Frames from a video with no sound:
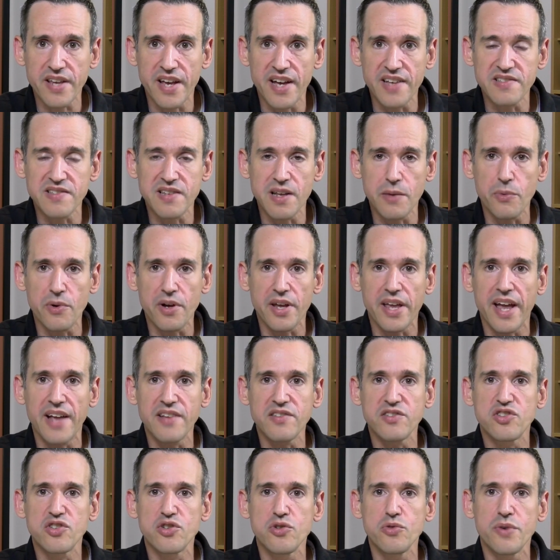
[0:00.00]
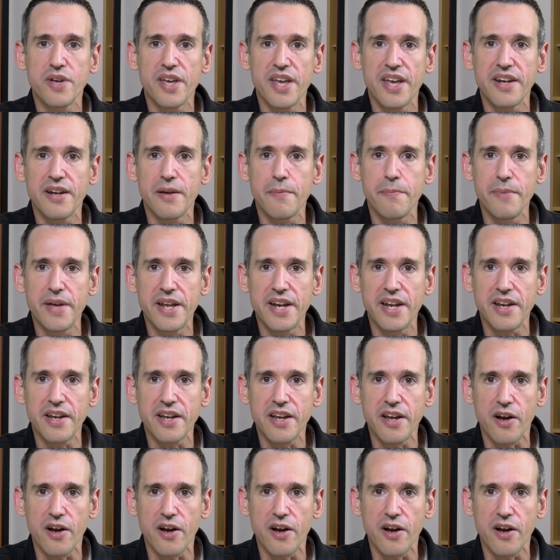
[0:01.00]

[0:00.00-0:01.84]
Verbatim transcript: tests that we'll get to in a minute